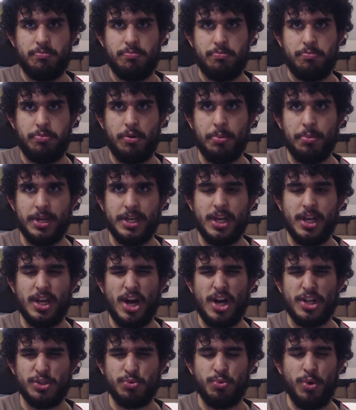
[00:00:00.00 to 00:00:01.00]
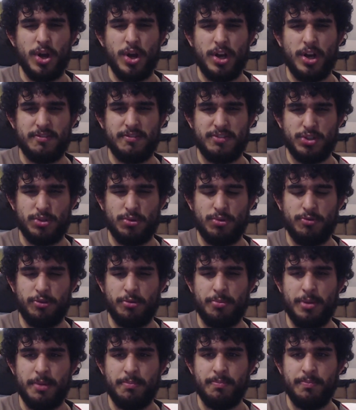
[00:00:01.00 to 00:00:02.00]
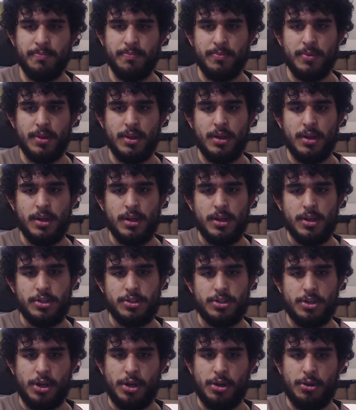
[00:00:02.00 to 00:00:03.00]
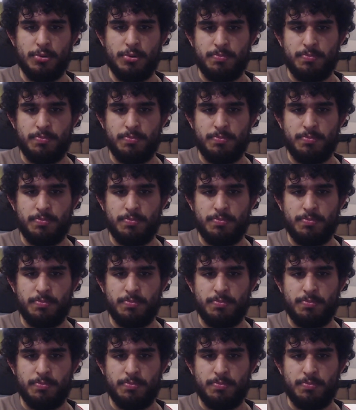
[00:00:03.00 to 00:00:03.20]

probably the last work I've saw from him. So